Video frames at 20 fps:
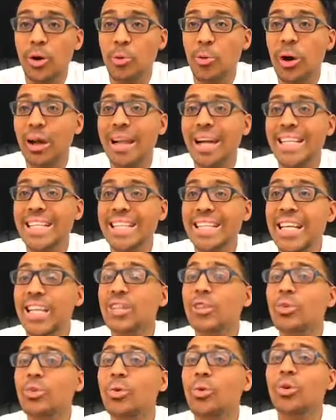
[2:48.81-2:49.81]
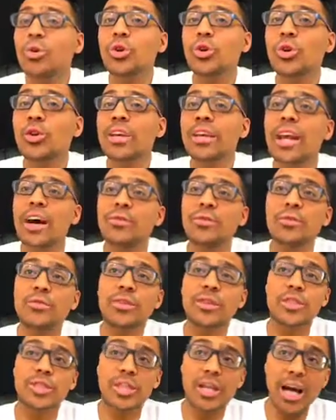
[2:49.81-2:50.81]
while I didn't do a good enough
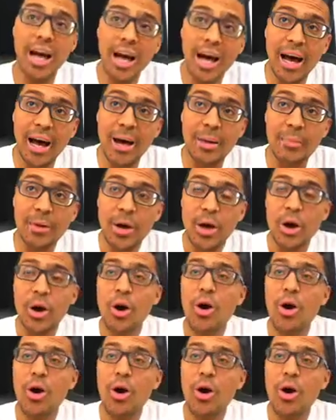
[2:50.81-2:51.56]
of a job